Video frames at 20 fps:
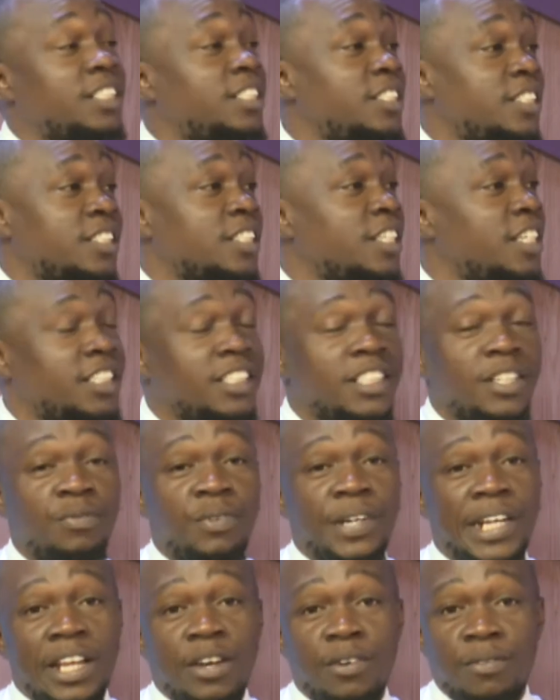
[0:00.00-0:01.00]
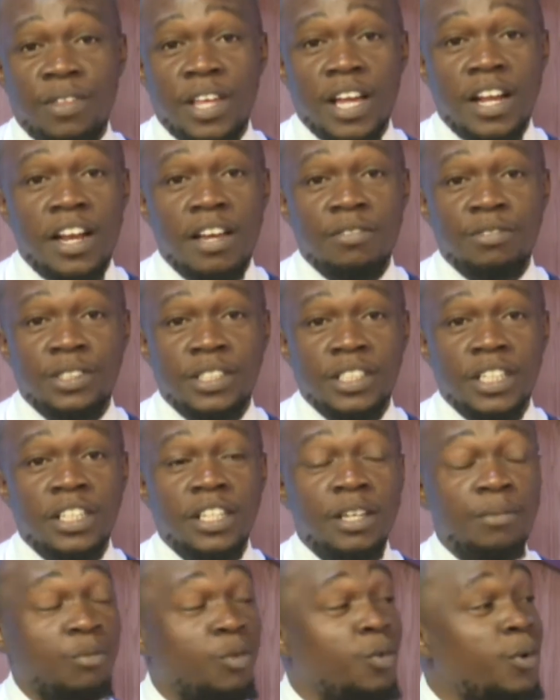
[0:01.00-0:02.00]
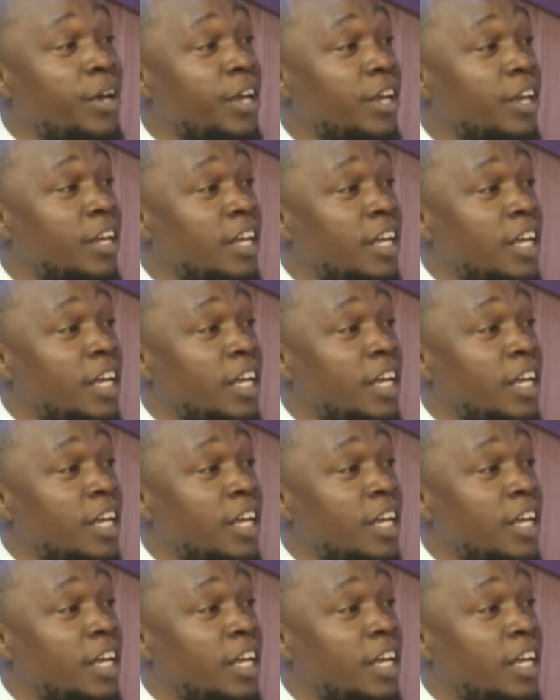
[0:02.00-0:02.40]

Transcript: these kids every day of their lives, tell them, go,